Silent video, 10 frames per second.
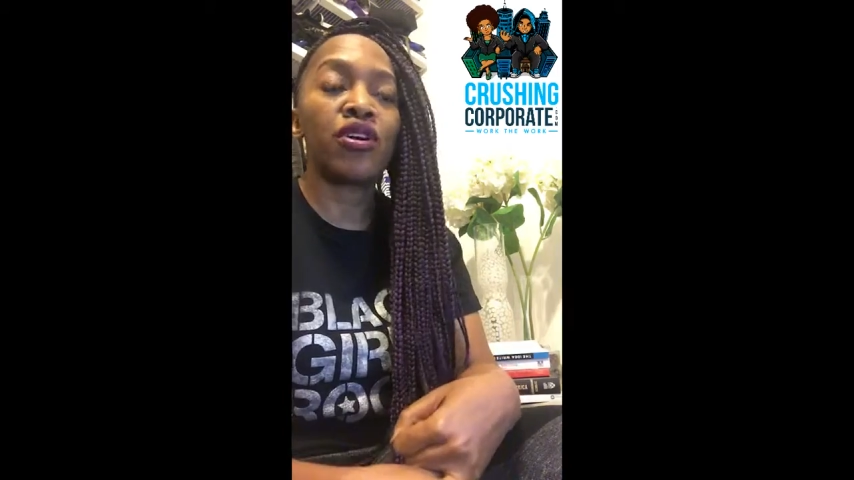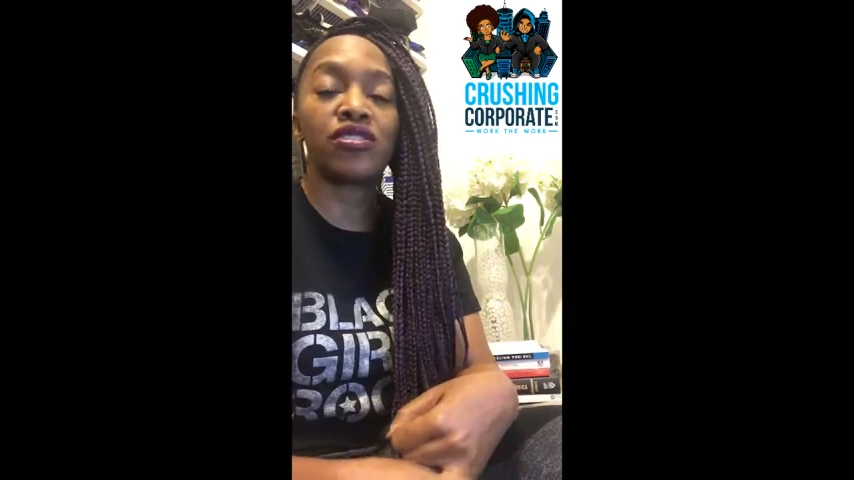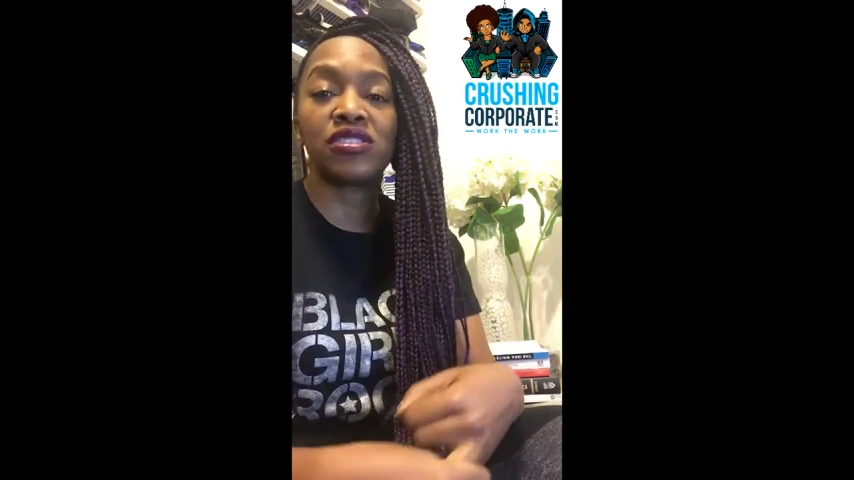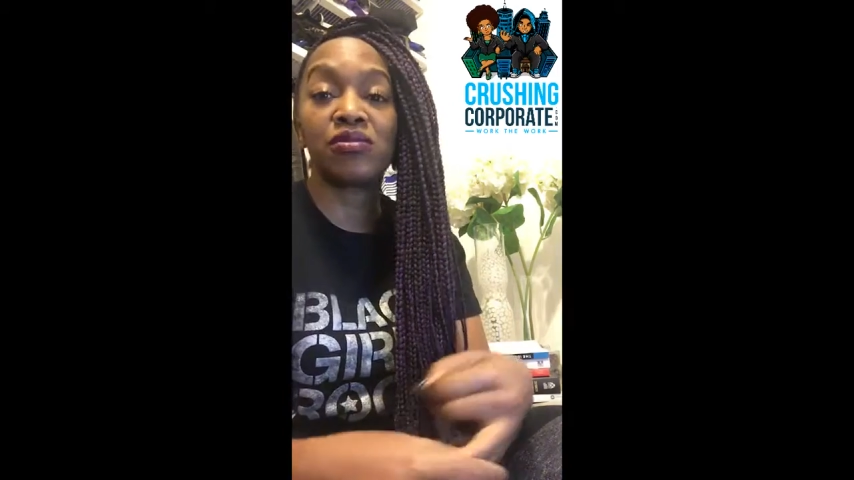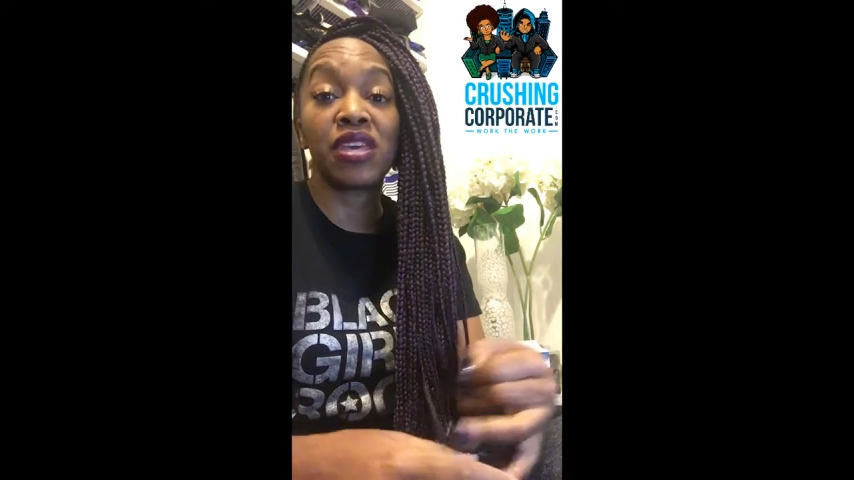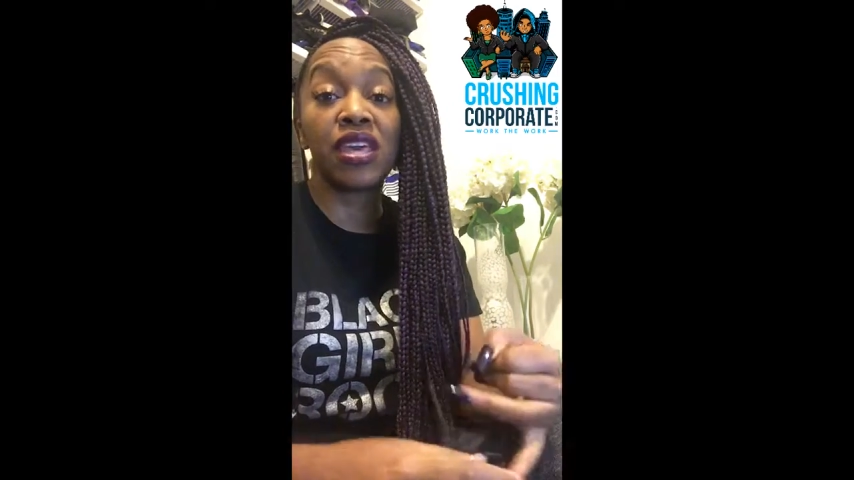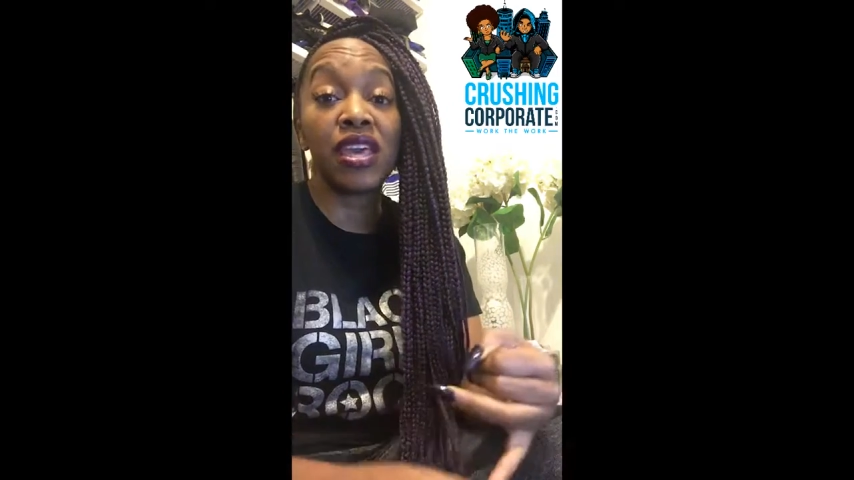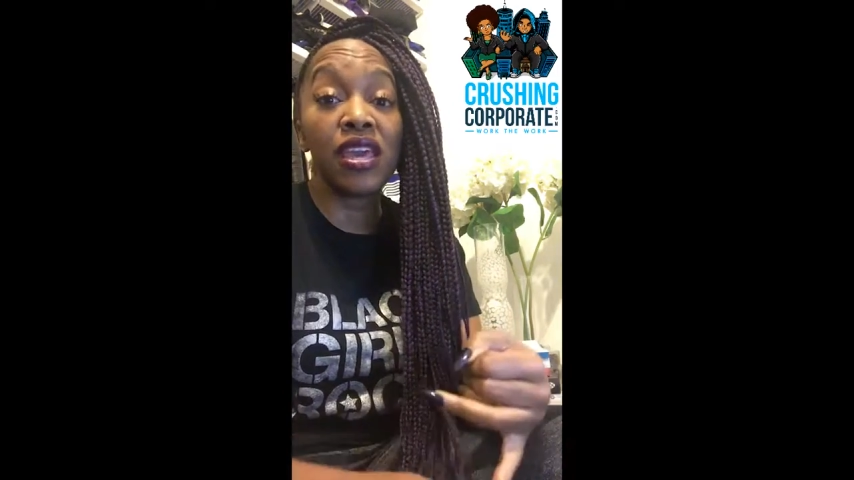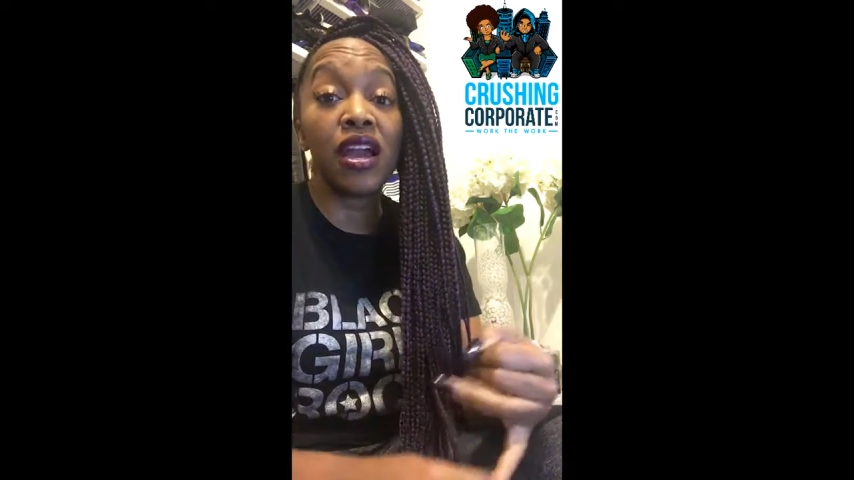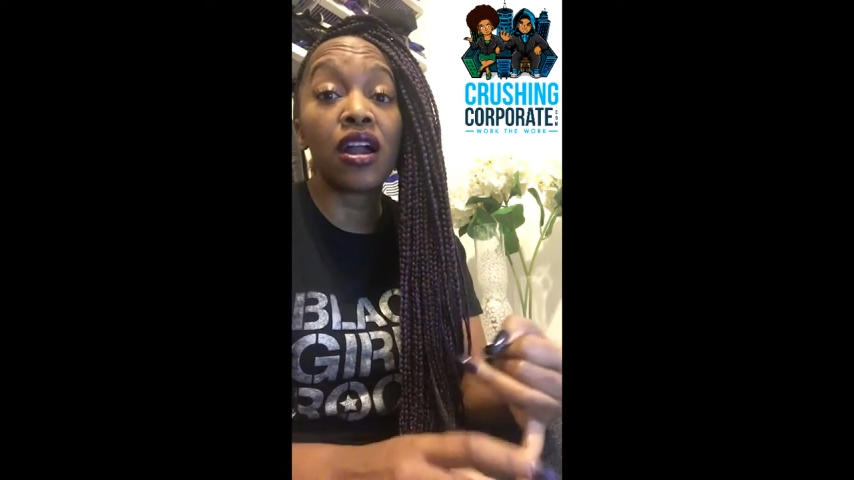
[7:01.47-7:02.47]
what are some key